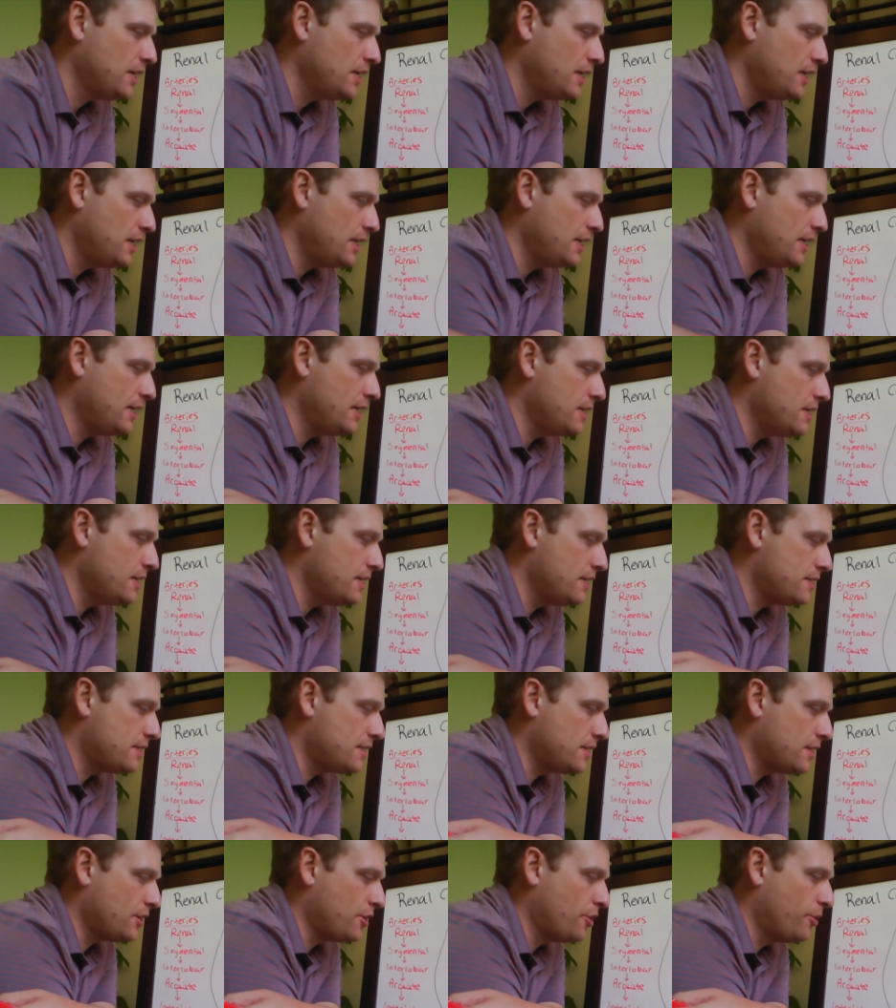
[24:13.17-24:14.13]

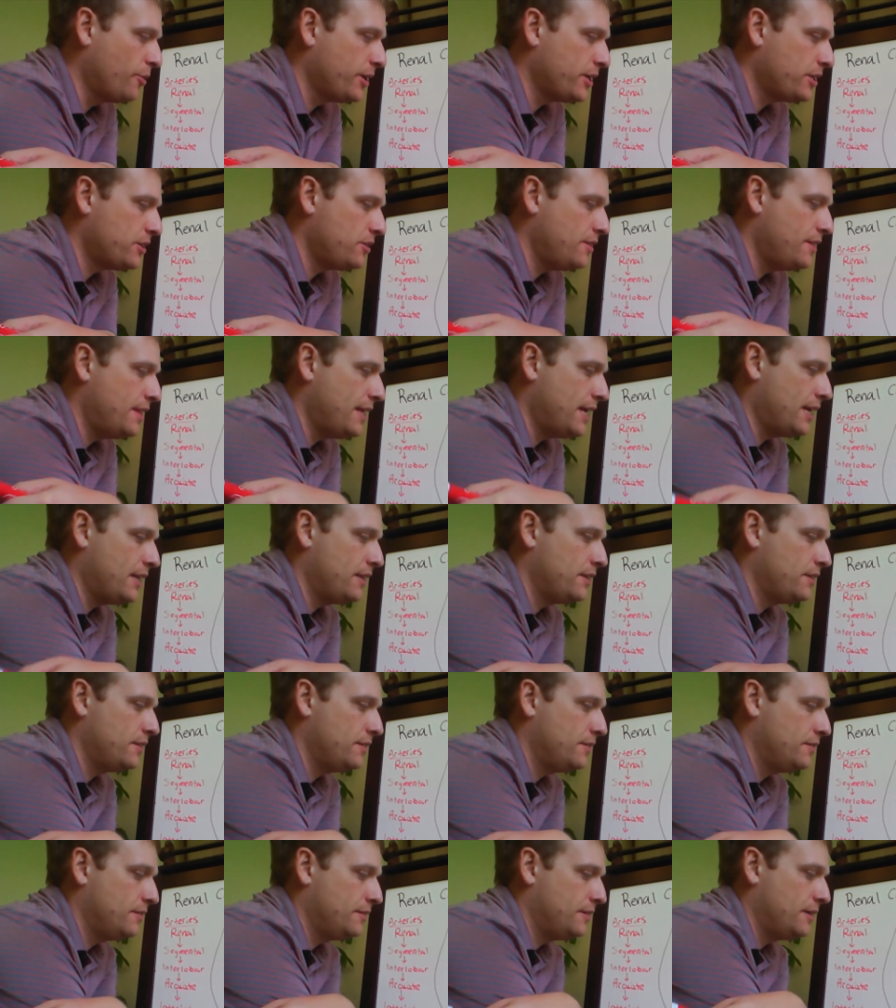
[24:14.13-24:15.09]
is going to
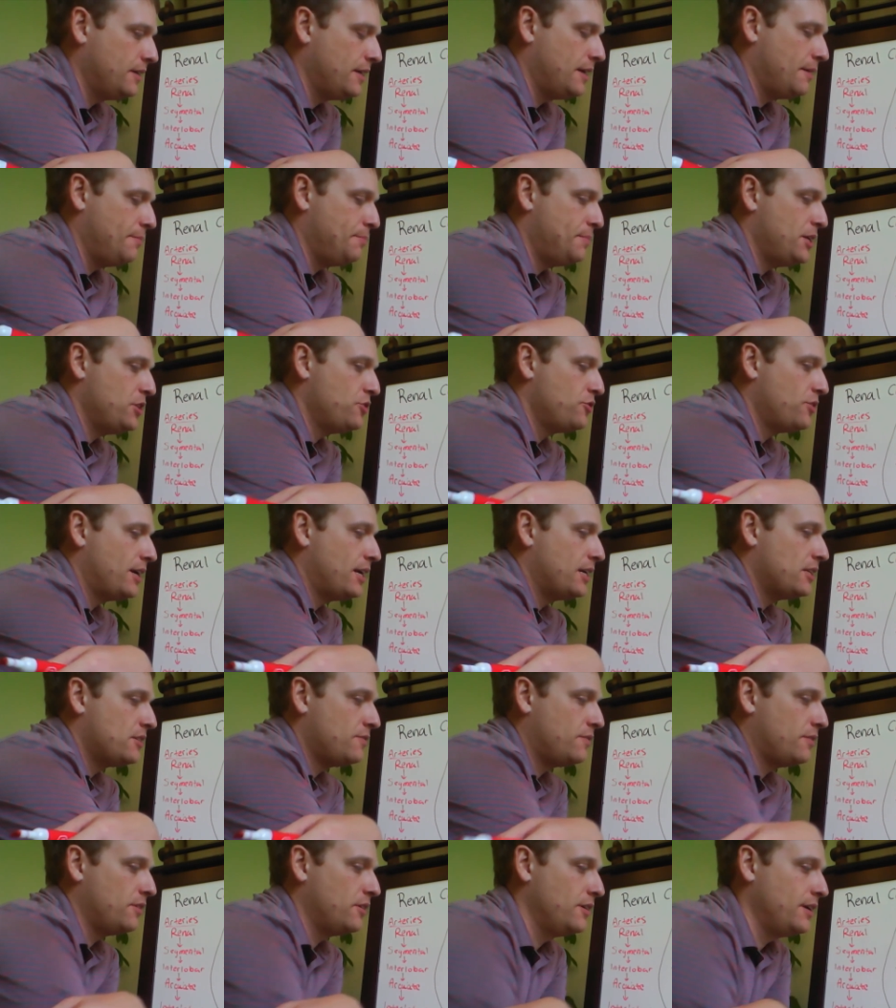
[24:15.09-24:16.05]
then be
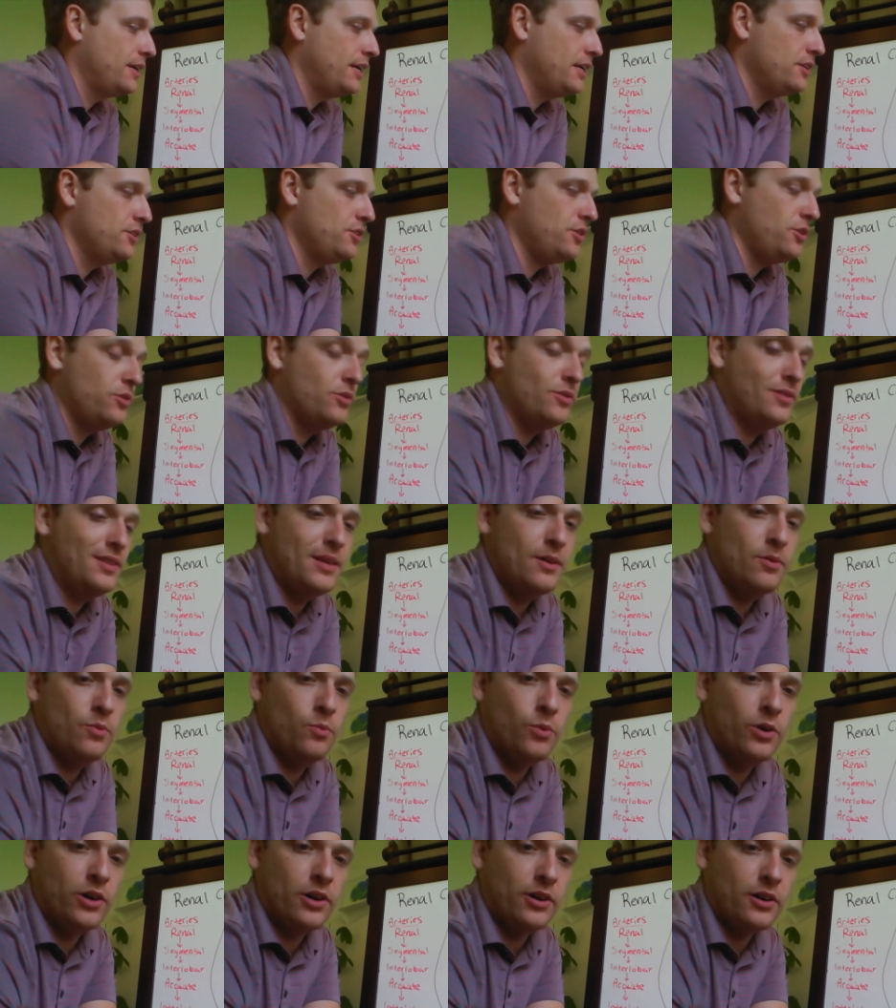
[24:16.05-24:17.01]
transferred into
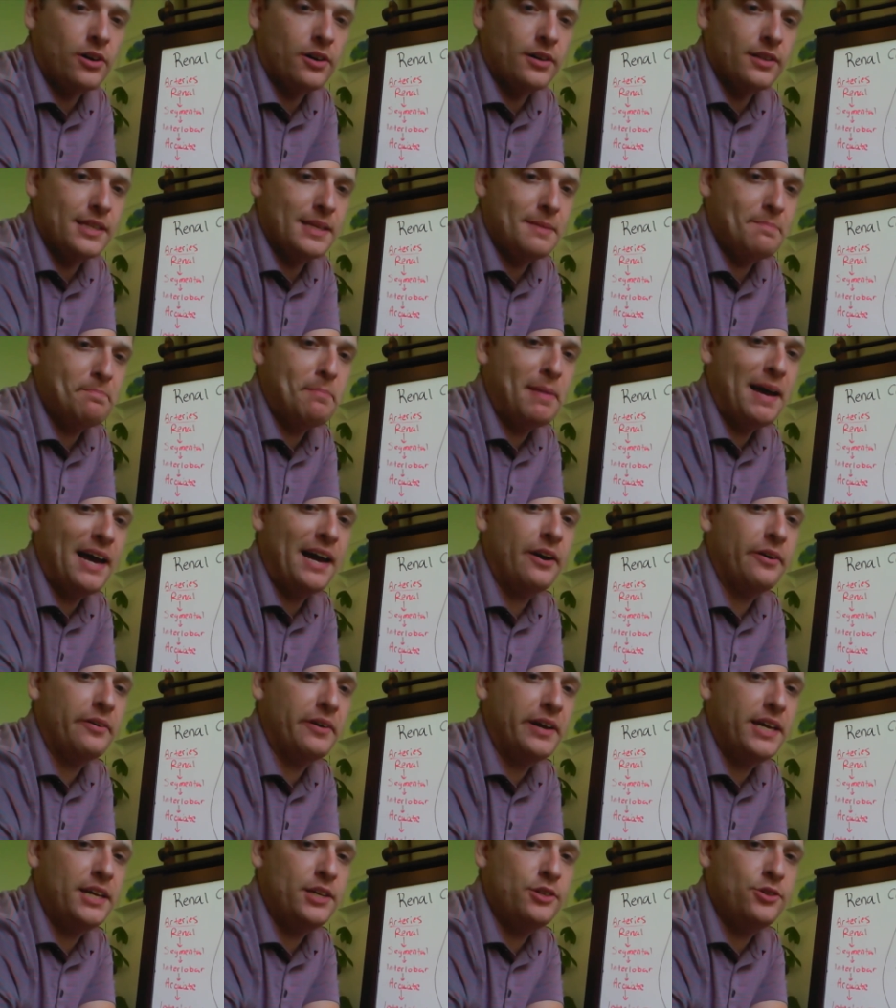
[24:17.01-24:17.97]
what are called the
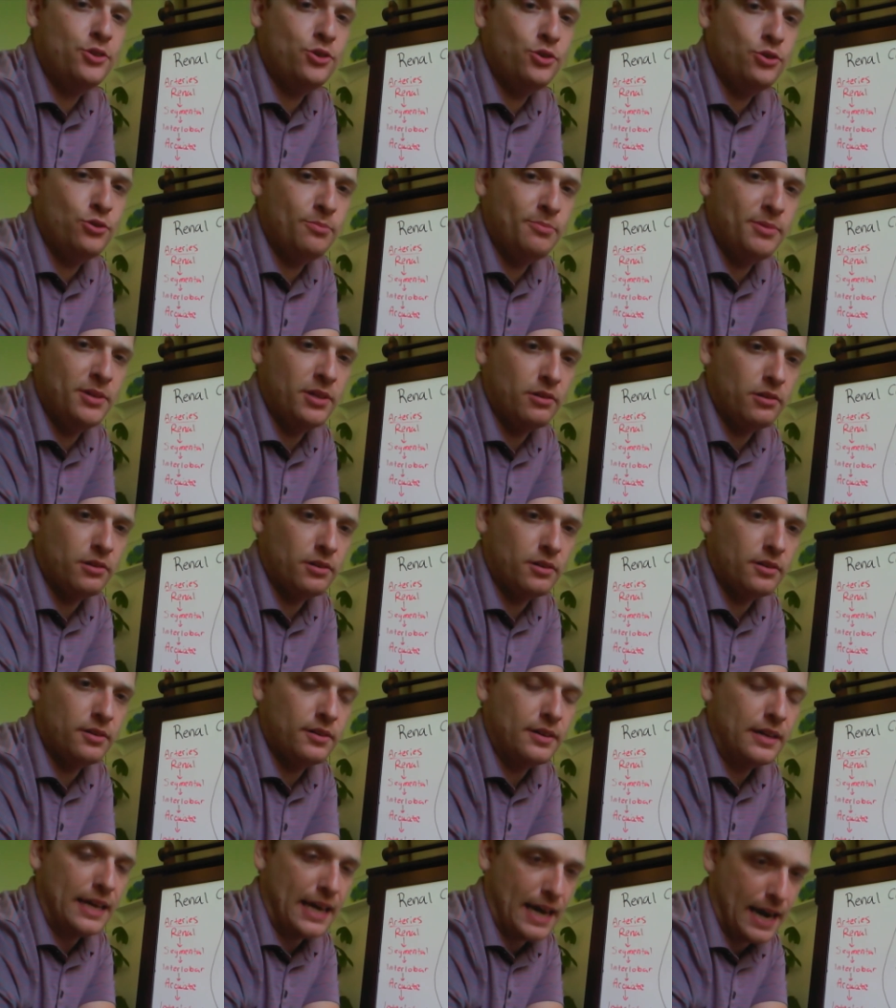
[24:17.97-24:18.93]

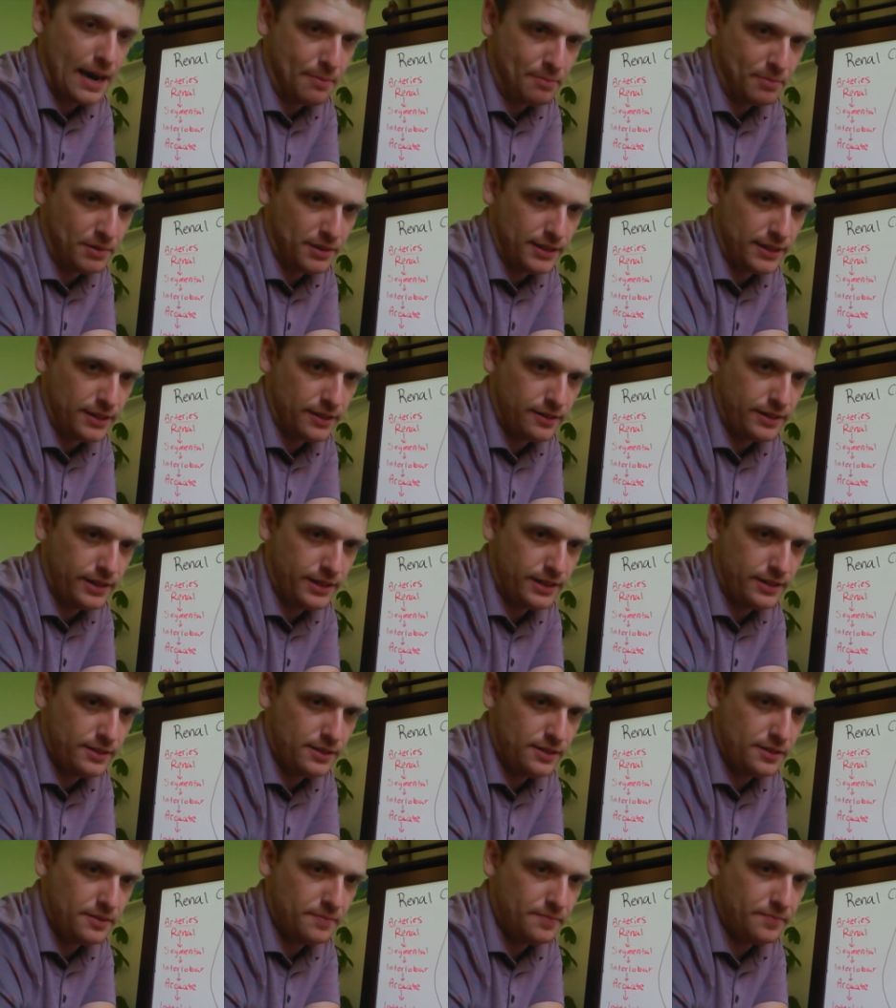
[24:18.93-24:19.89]
peritubular
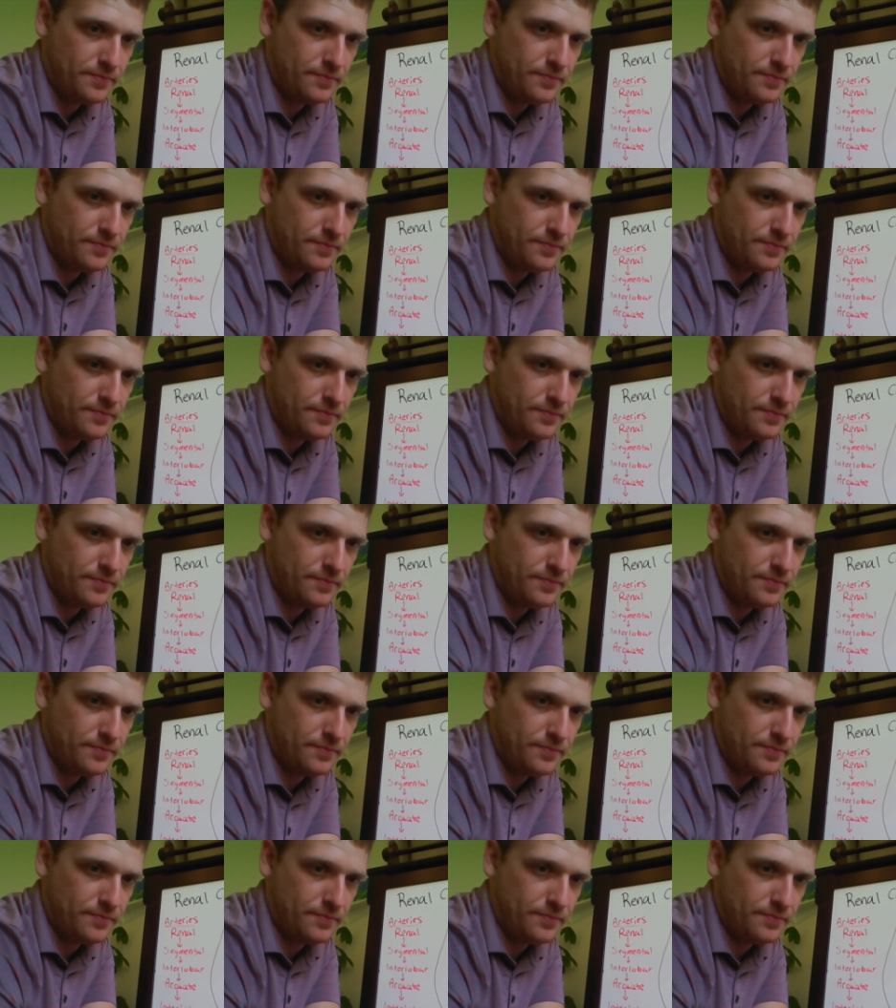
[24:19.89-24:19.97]
capillaries.